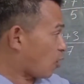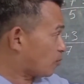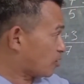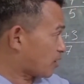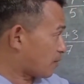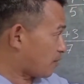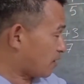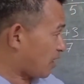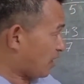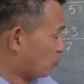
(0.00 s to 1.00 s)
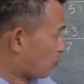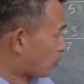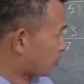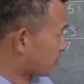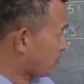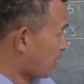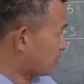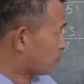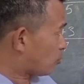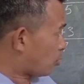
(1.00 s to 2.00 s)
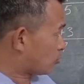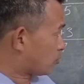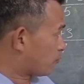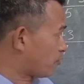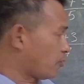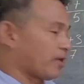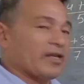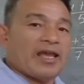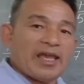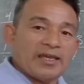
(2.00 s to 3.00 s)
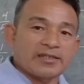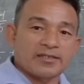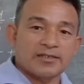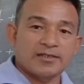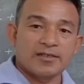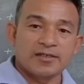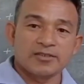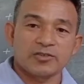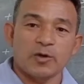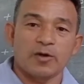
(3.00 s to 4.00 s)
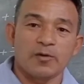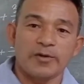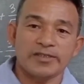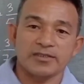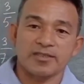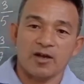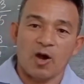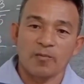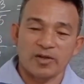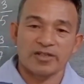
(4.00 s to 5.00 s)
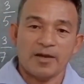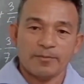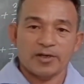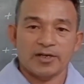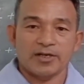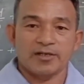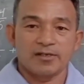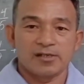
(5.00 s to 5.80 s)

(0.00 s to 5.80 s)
common number that will divide both 4 and 8. So which is the common number